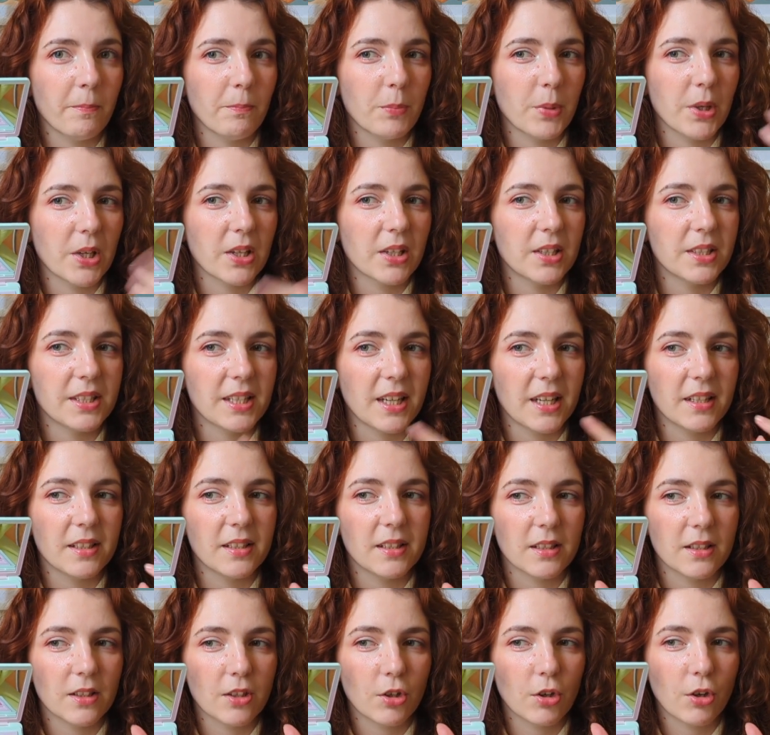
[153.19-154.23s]
because
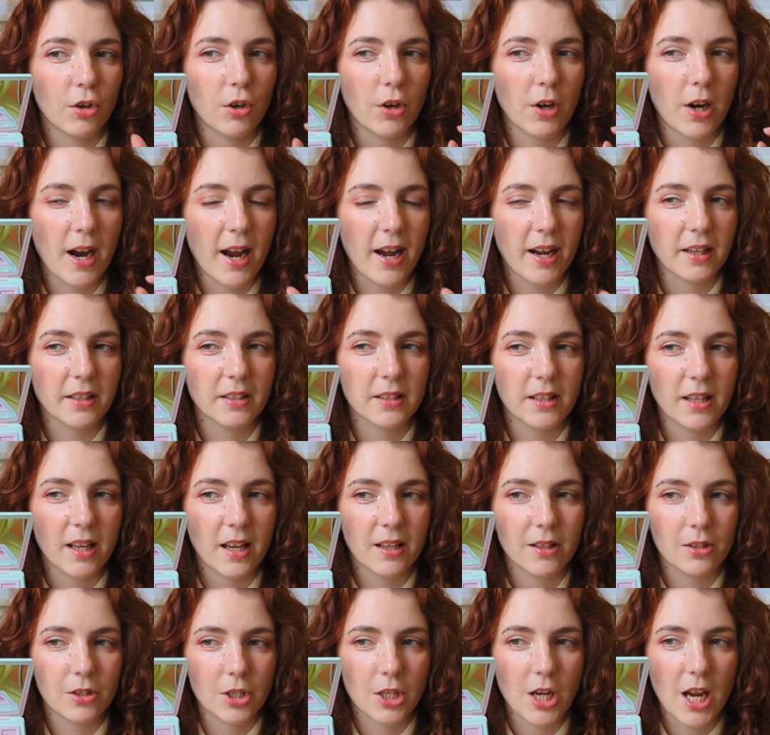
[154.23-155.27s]
I'd cracked
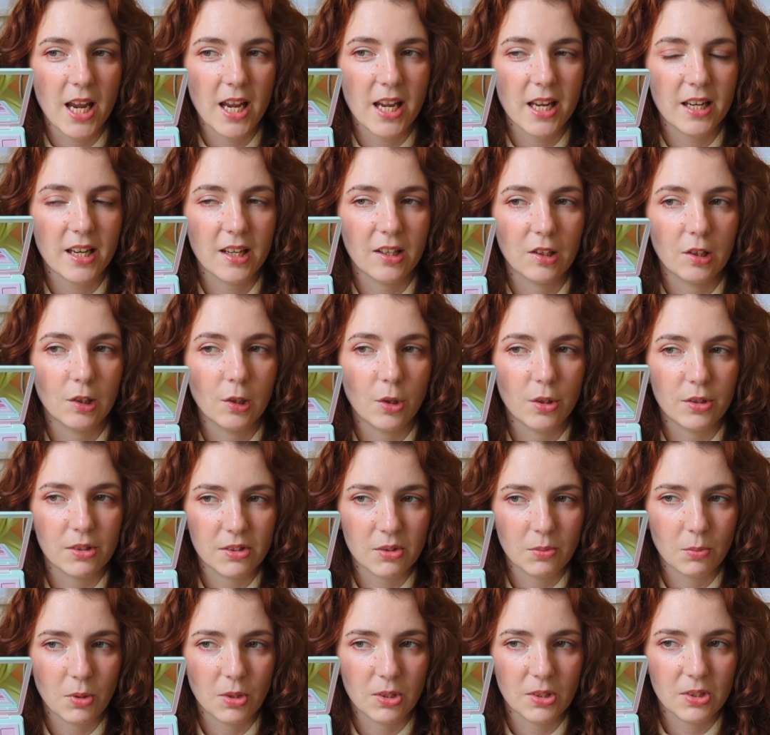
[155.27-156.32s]
that shade and
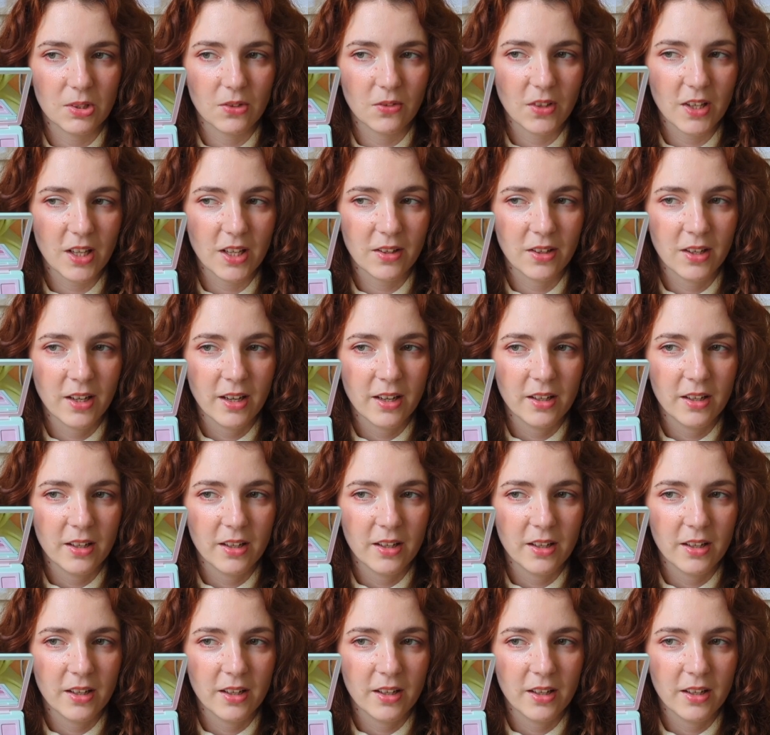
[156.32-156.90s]
lost most of it.